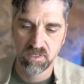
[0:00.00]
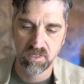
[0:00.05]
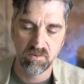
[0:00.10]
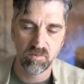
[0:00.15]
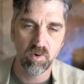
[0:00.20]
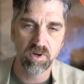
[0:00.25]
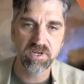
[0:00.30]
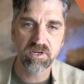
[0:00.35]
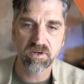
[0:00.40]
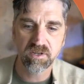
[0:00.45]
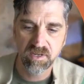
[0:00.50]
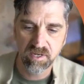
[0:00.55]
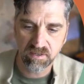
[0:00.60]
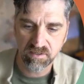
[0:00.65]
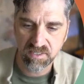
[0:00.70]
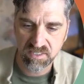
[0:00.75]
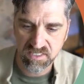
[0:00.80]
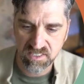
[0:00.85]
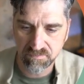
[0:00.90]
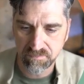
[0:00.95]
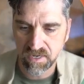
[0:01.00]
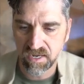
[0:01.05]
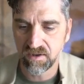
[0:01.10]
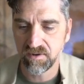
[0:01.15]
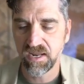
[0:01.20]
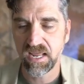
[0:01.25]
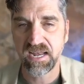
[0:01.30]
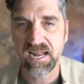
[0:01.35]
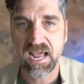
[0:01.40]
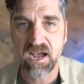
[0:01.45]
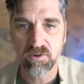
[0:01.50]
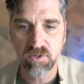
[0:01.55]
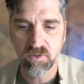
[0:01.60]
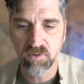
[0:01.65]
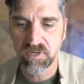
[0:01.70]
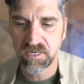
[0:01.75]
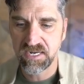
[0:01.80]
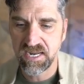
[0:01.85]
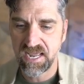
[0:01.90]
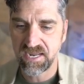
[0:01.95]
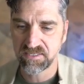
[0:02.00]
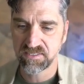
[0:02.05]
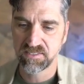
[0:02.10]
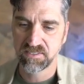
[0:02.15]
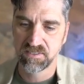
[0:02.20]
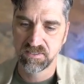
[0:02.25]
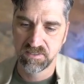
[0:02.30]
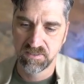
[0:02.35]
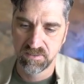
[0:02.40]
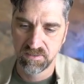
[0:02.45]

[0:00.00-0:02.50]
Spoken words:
what you're curious about, and how you connect.